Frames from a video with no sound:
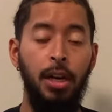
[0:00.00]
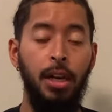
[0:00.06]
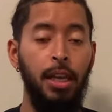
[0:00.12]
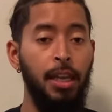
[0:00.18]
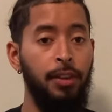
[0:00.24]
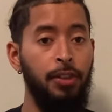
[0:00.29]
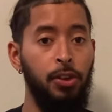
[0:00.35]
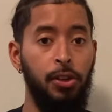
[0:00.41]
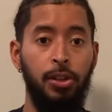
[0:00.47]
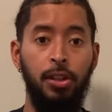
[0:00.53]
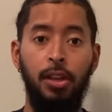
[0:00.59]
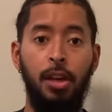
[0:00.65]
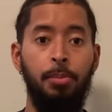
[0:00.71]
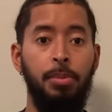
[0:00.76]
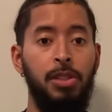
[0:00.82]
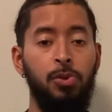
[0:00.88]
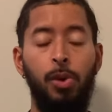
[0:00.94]
If you can look
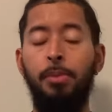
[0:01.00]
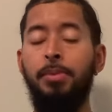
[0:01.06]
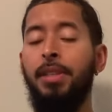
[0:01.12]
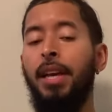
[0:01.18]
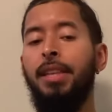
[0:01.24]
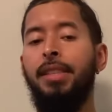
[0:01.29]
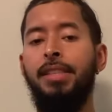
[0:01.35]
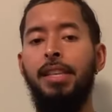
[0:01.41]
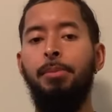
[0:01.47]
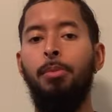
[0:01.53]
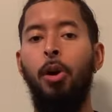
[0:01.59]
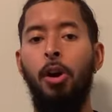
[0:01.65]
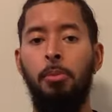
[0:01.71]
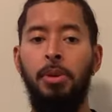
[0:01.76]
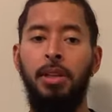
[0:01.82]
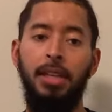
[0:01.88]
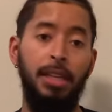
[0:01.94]
up his website, Tip
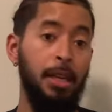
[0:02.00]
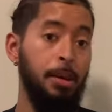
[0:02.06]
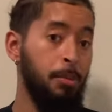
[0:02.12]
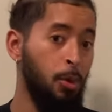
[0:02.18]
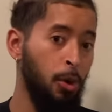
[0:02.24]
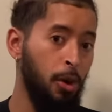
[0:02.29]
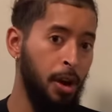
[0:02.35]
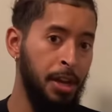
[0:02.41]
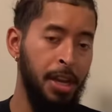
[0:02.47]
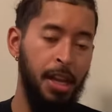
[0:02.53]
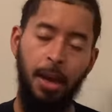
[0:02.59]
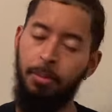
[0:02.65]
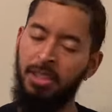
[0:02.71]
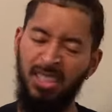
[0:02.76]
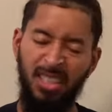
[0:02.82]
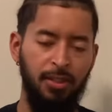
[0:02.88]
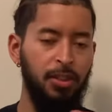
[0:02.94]
Army, to get more on it. I'm
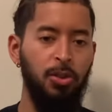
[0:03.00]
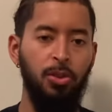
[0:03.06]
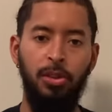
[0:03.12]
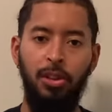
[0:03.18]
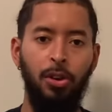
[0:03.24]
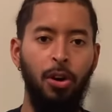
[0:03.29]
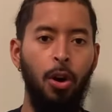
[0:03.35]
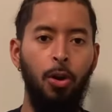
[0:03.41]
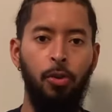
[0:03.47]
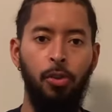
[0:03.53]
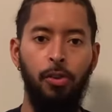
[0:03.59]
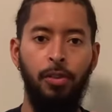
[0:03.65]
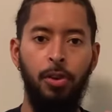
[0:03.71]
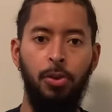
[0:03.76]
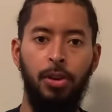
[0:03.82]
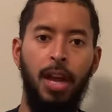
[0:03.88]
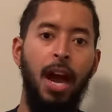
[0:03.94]
just giving you a little
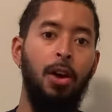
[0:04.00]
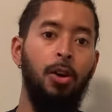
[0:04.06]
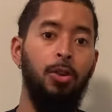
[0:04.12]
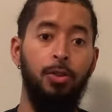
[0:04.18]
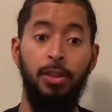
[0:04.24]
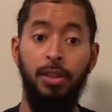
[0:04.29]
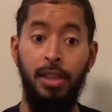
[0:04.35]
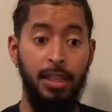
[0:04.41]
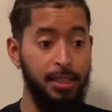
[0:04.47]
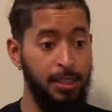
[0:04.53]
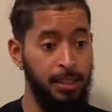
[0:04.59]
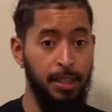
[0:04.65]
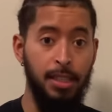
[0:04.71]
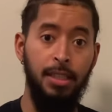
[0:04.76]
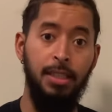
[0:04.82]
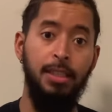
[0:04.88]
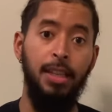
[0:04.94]
overview and how it relates to
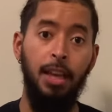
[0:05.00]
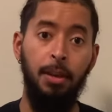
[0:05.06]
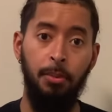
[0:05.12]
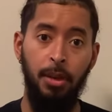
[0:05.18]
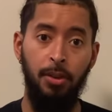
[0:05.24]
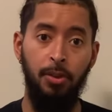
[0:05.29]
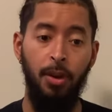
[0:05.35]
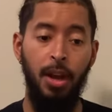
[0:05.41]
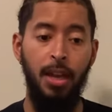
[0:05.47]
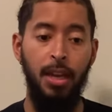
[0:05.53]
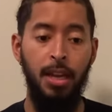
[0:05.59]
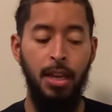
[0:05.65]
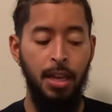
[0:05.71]
this segment, right?